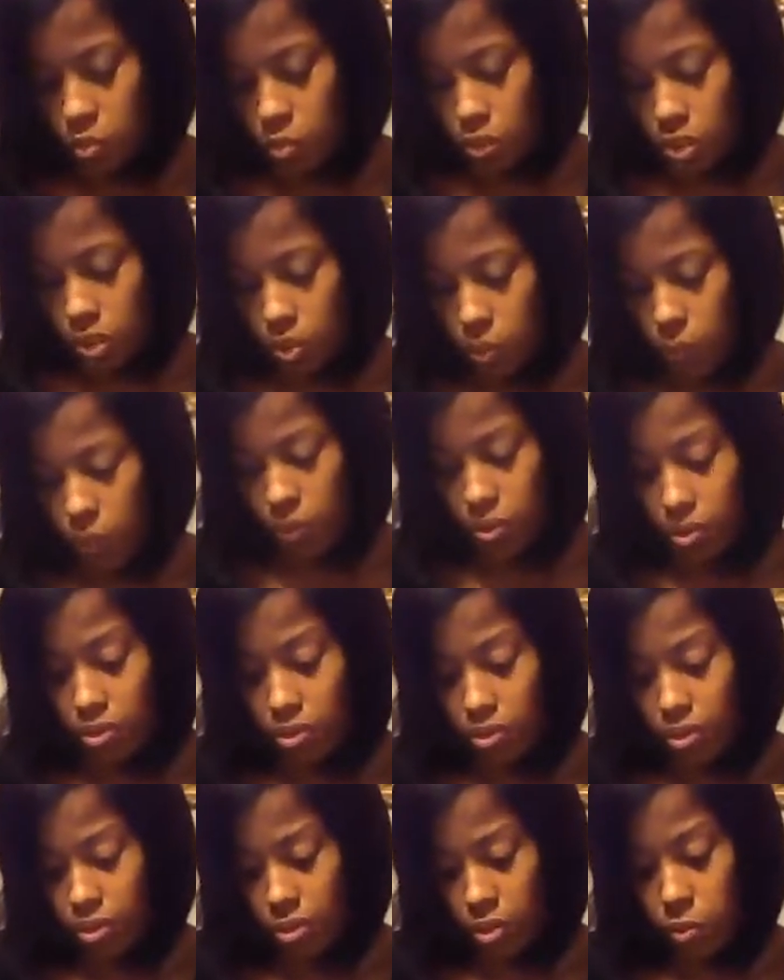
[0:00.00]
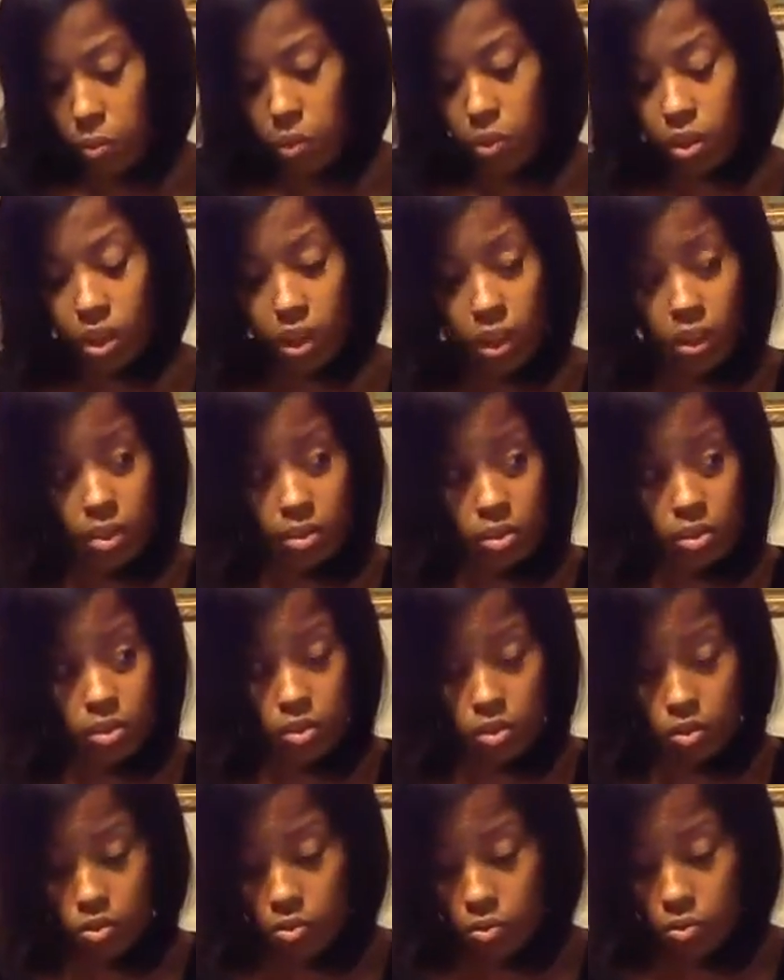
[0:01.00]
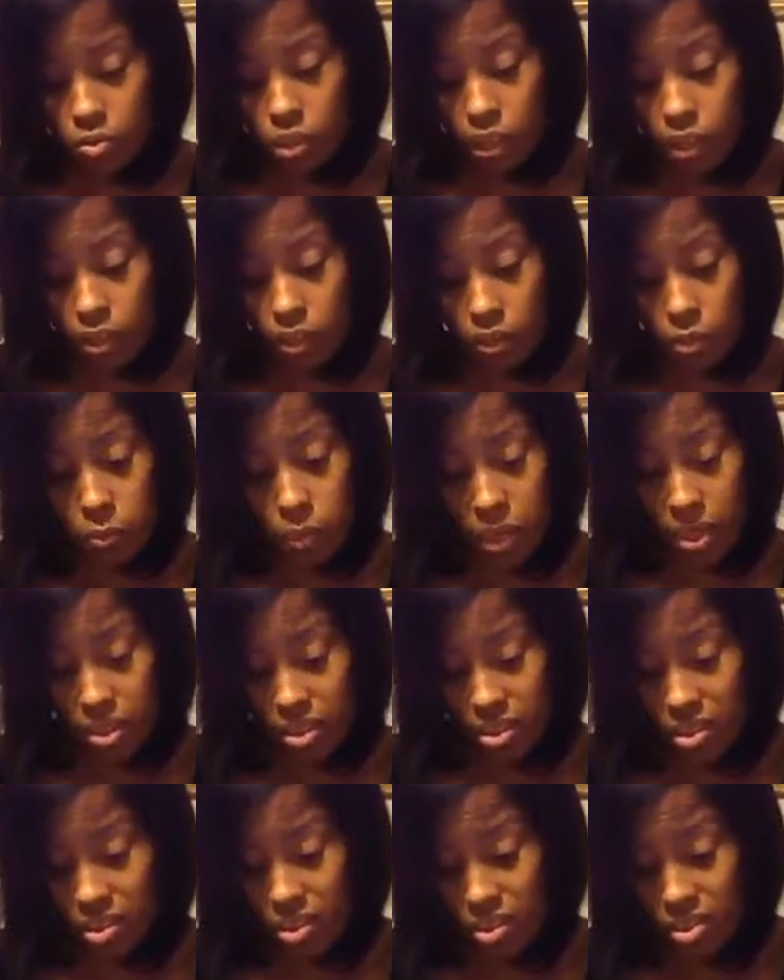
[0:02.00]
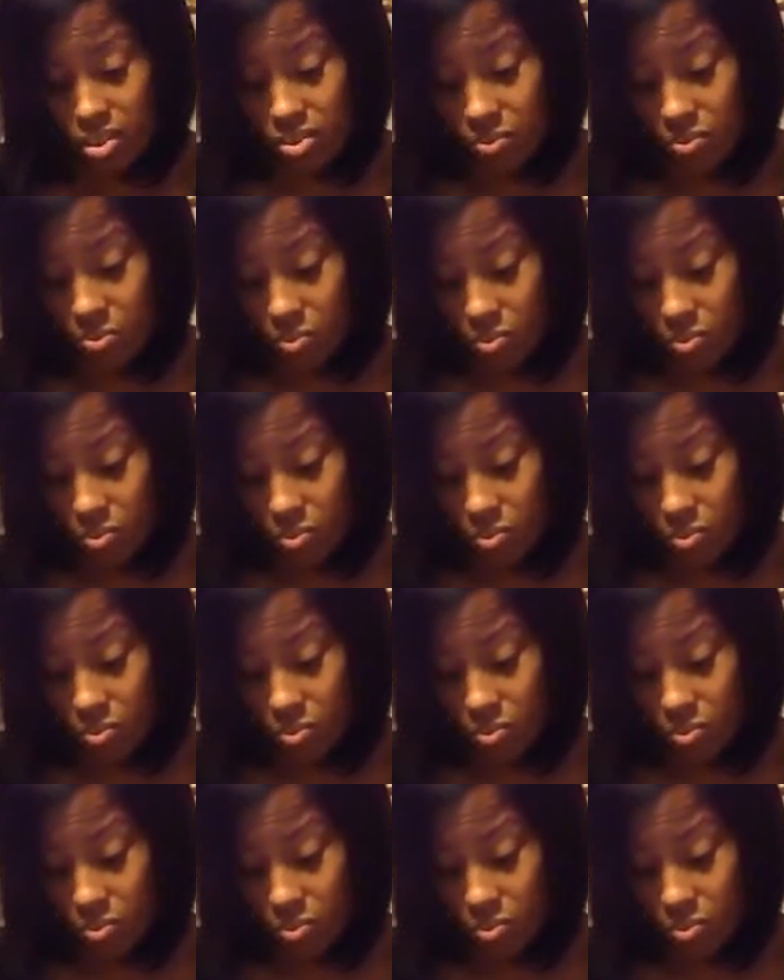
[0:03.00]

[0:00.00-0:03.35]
what the person is communicating to you when they are speaking.